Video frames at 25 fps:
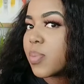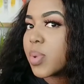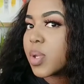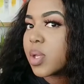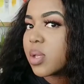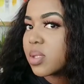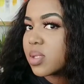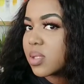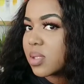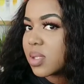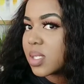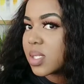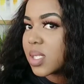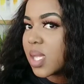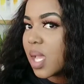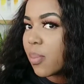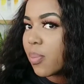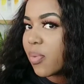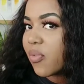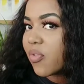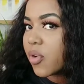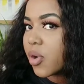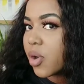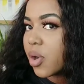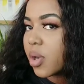Because of the type
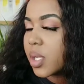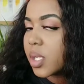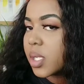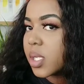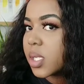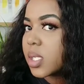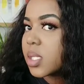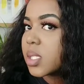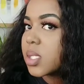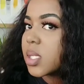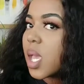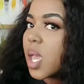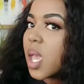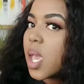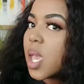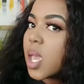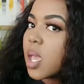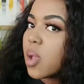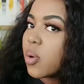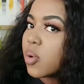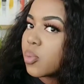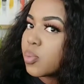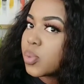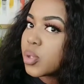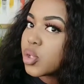of curl it is,
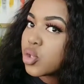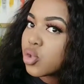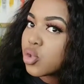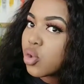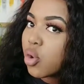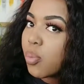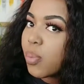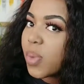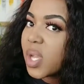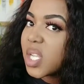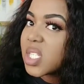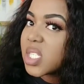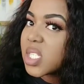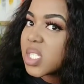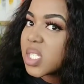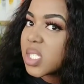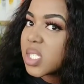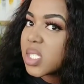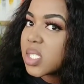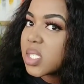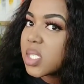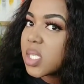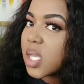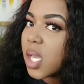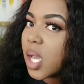it would be so much
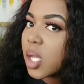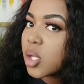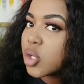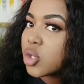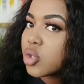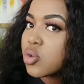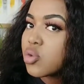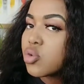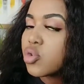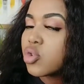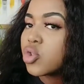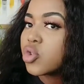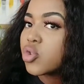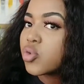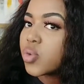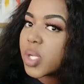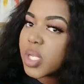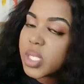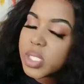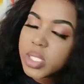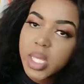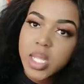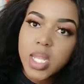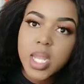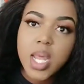easier to
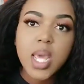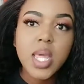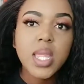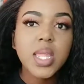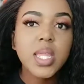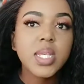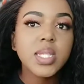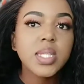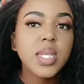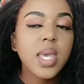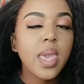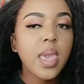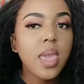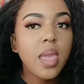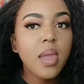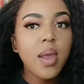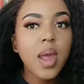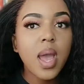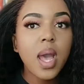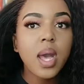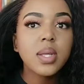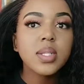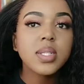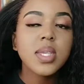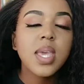straighten this hair
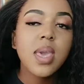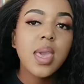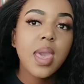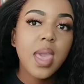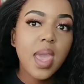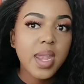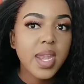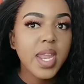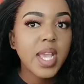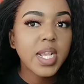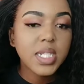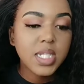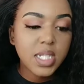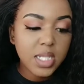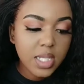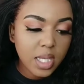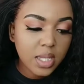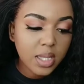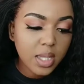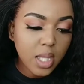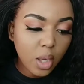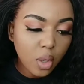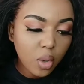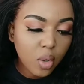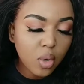out and actually
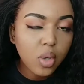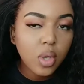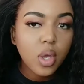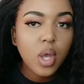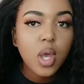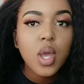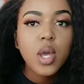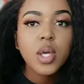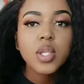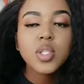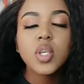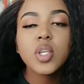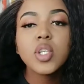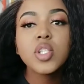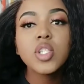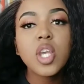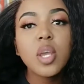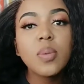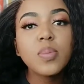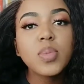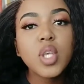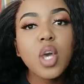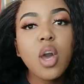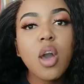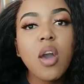get that look. So in
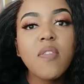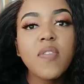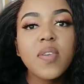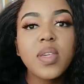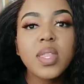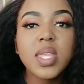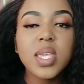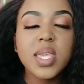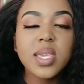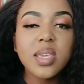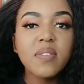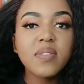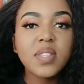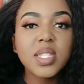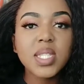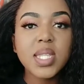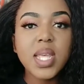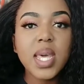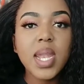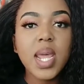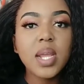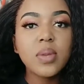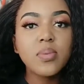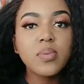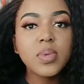terms of the gifts
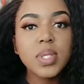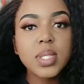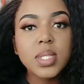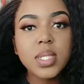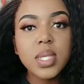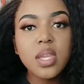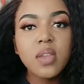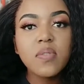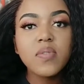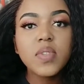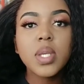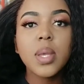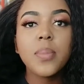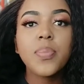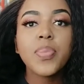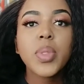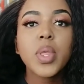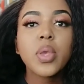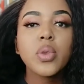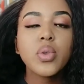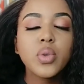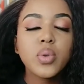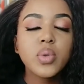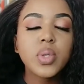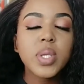that I received,
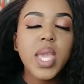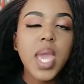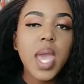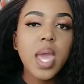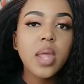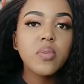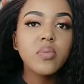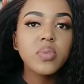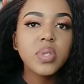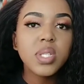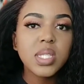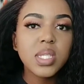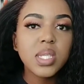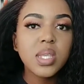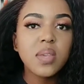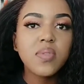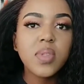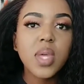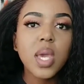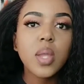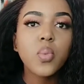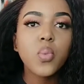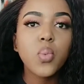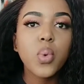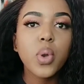you can receive
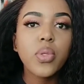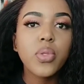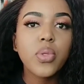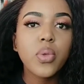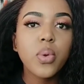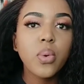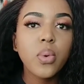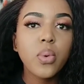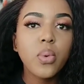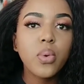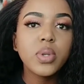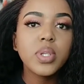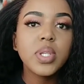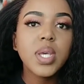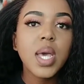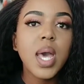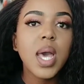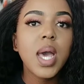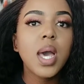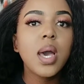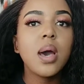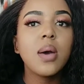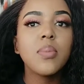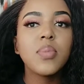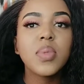that with your
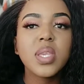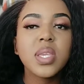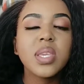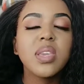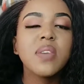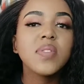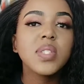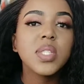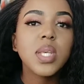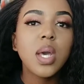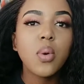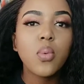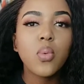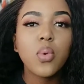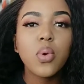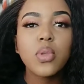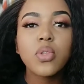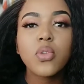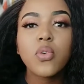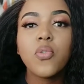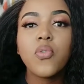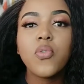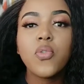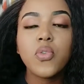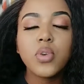order. The gifts are
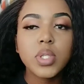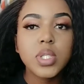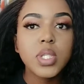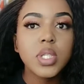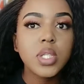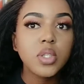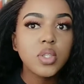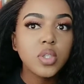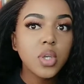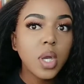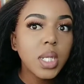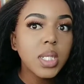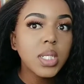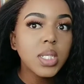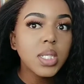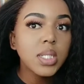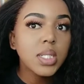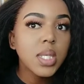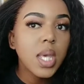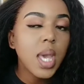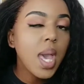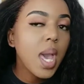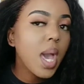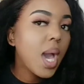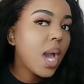worth
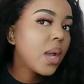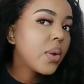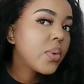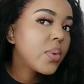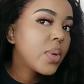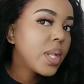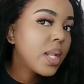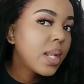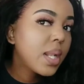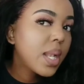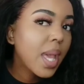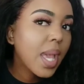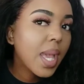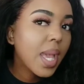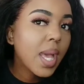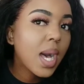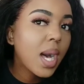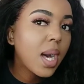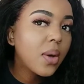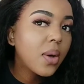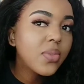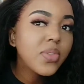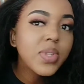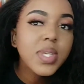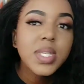$40. I really like
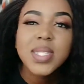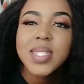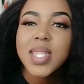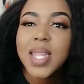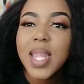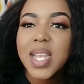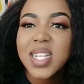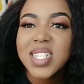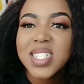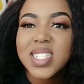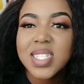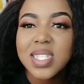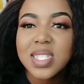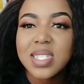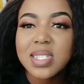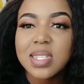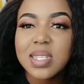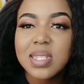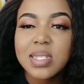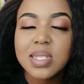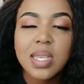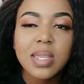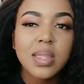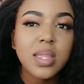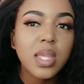how these lashes are
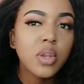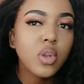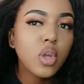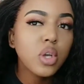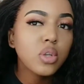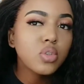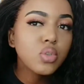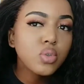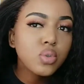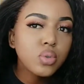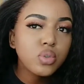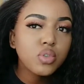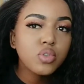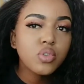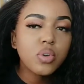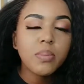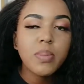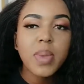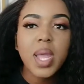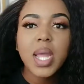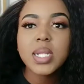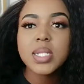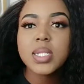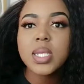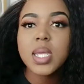sitting. They're not too
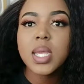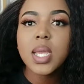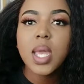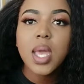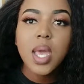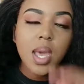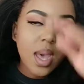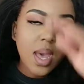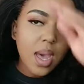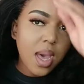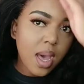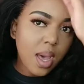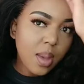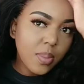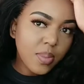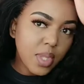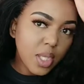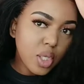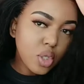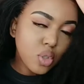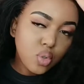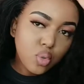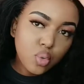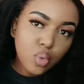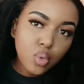dramatic.
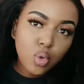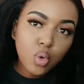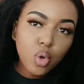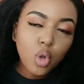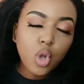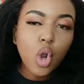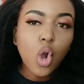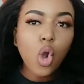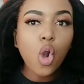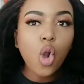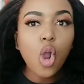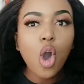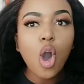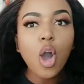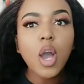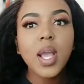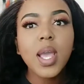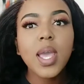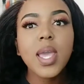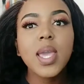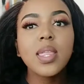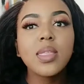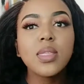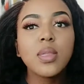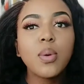They do look
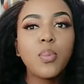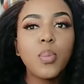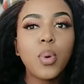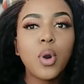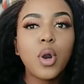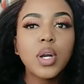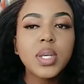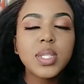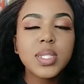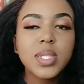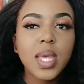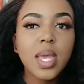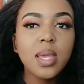long in the box.